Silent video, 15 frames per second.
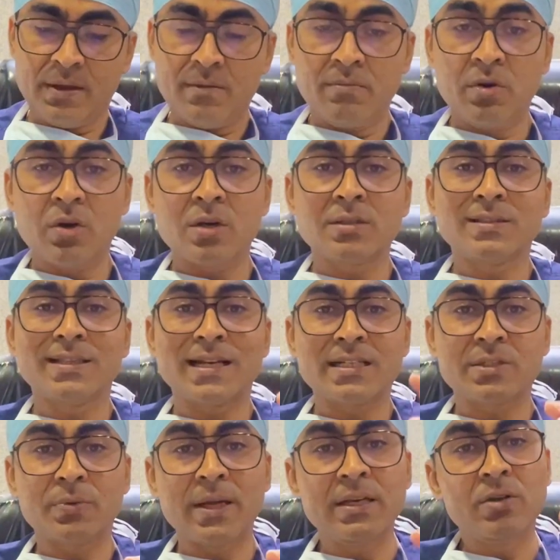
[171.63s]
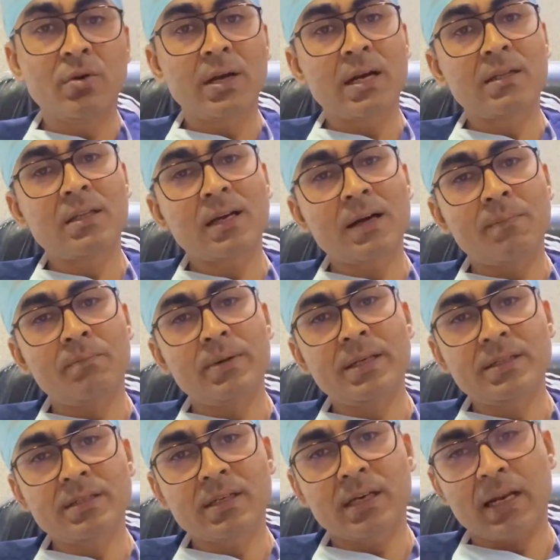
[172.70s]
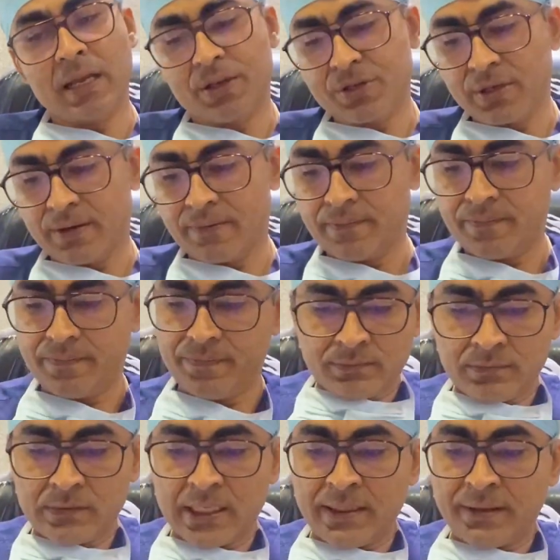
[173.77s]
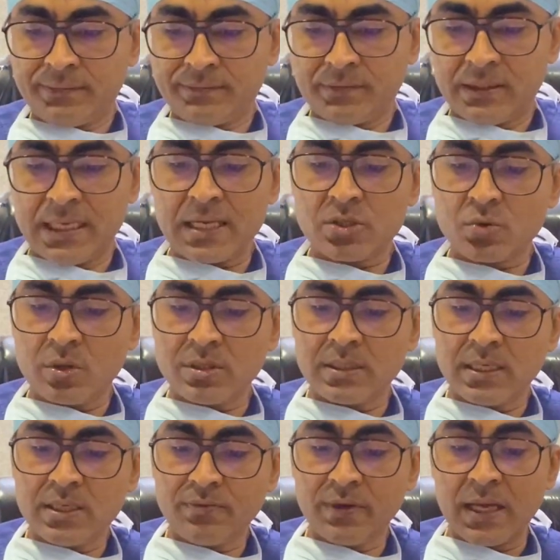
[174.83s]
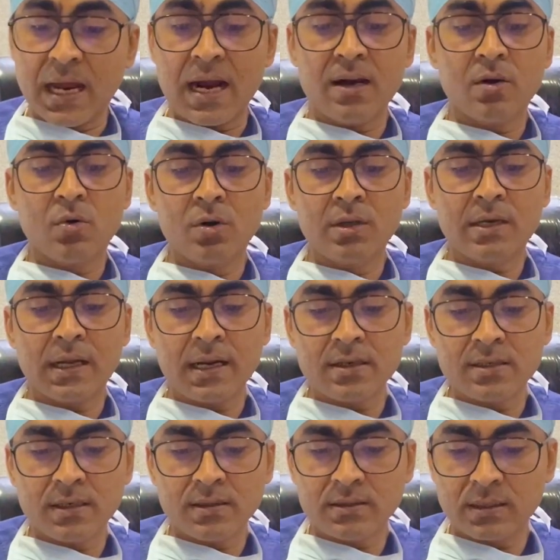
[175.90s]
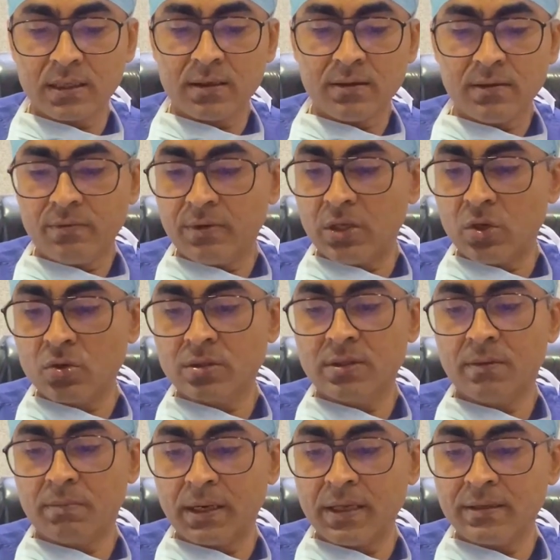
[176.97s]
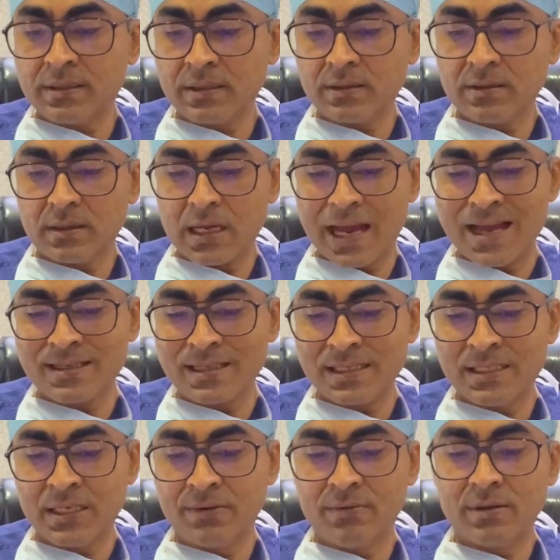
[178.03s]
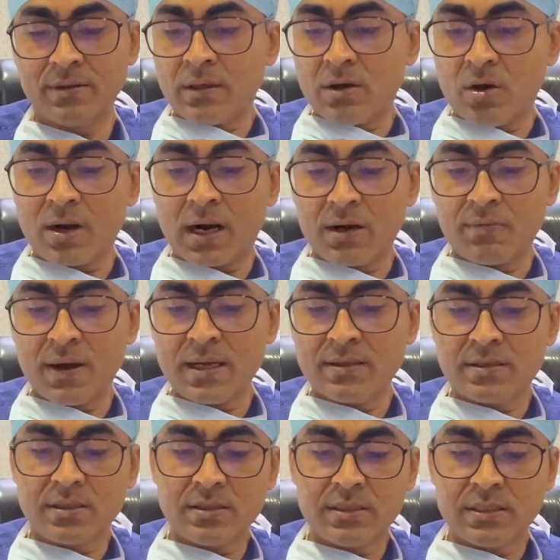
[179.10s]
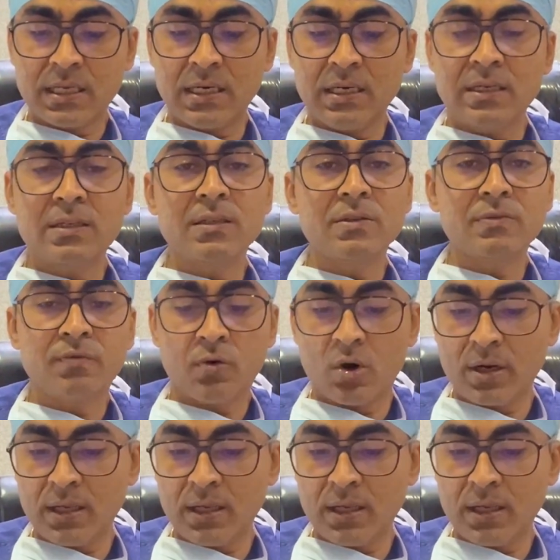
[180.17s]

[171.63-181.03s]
because that's when you get the complete correction. Then next question is, we had good correction, sir. We used the braces as achieved or advised till 4